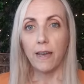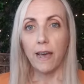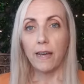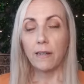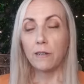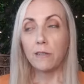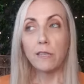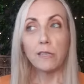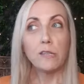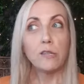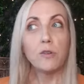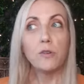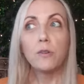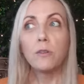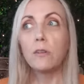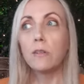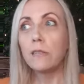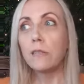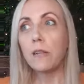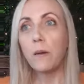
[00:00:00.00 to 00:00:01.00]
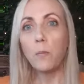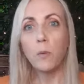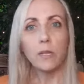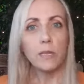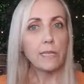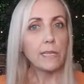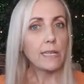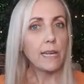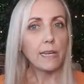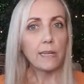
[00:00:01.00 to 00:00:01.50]
And as soon as
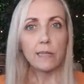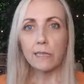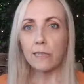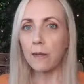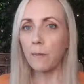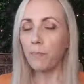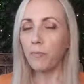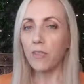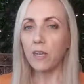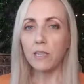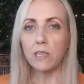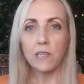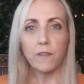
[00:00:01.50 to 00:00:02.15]
someone's saying something